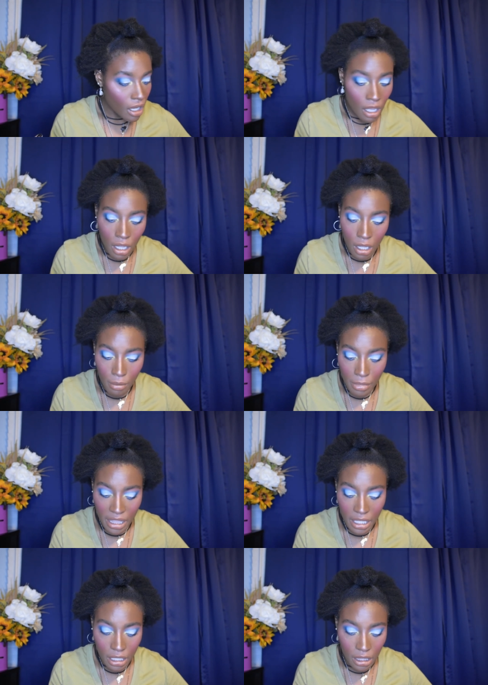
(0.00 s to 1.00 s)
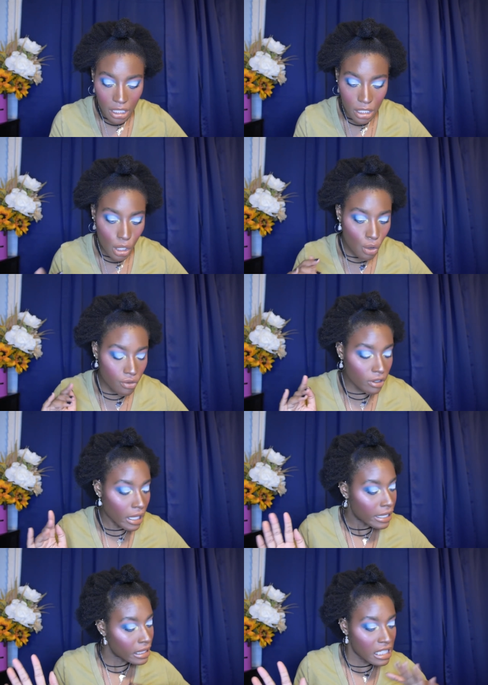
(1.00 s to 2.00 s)
Um, then let's go for
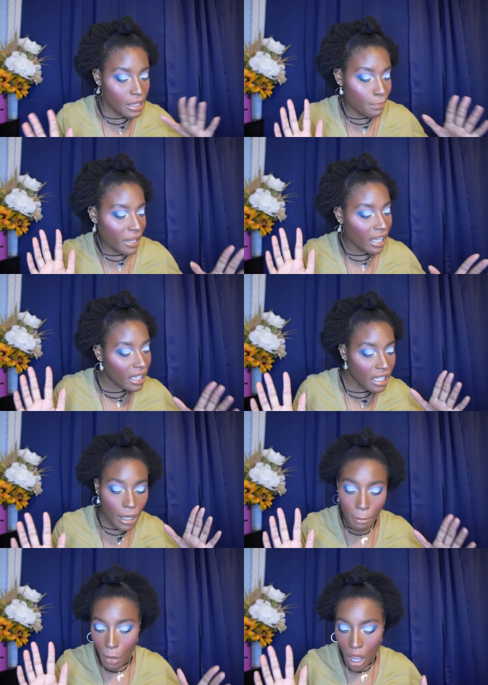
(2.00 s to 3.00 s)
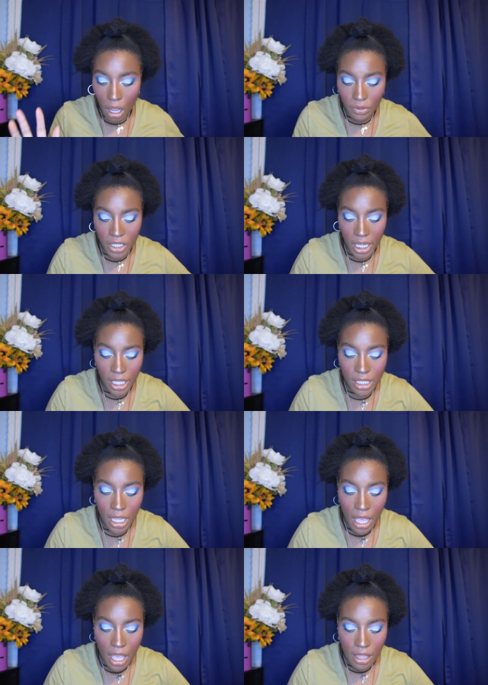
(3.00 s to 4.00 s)
like these pinky mauve shades.
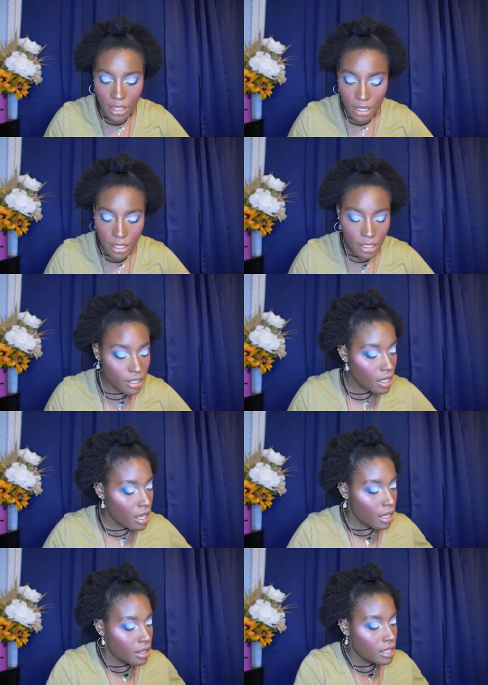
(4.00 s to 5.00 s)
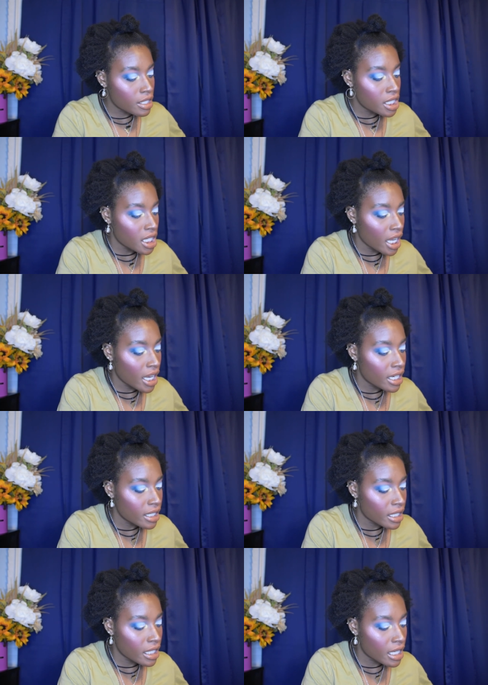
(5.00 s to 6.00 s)
There's this shade
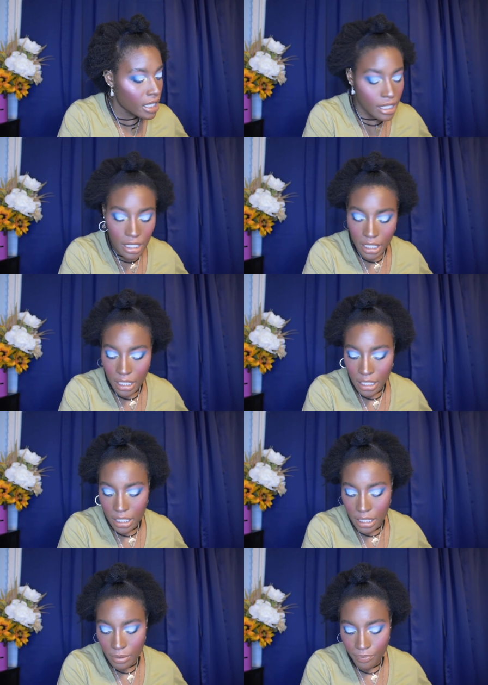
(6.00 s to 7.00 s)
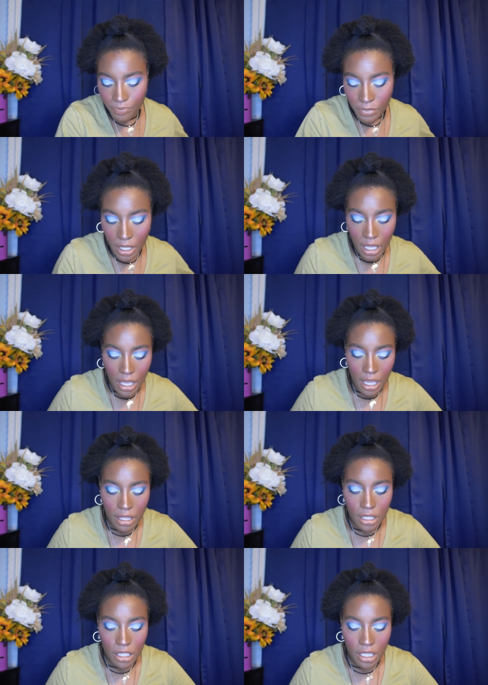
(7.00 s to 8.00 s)
Kisses
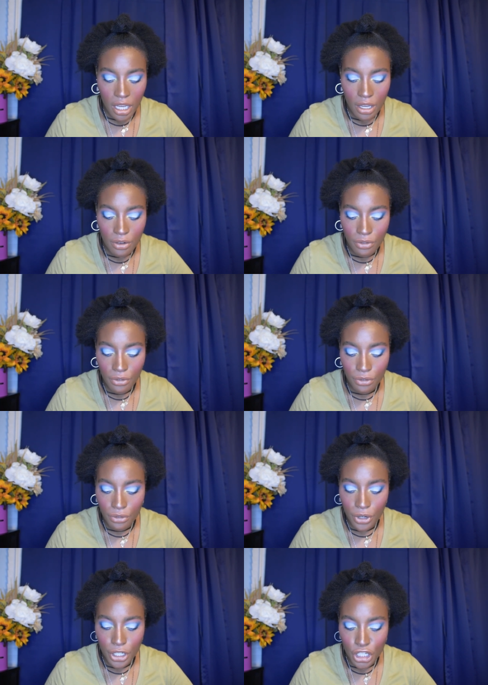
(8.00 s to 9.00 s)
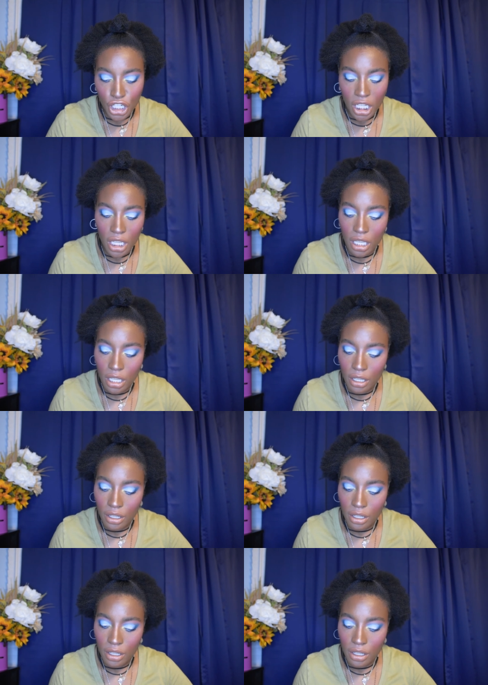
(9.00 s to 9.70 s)
and the shade Frenchy.